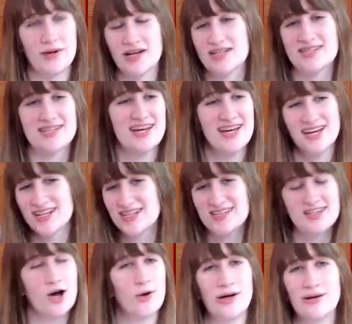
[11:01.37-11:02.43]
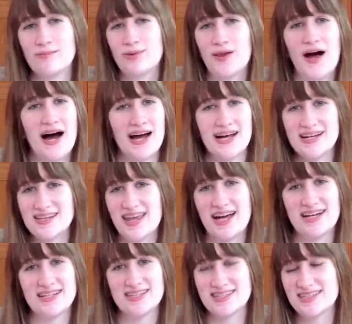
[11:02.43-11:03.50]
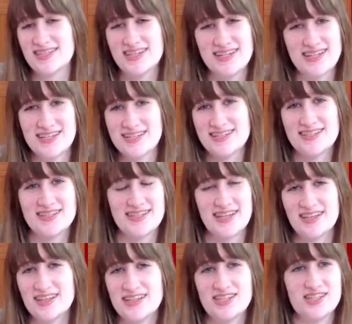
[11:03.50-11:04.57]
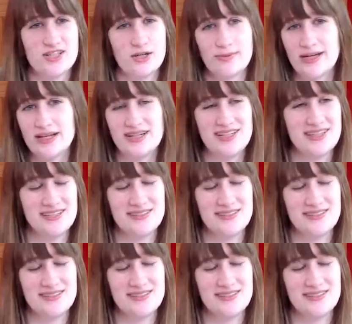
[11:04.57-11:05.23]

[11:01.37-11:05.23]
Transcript: but it's so implied that it's slightly disturbing.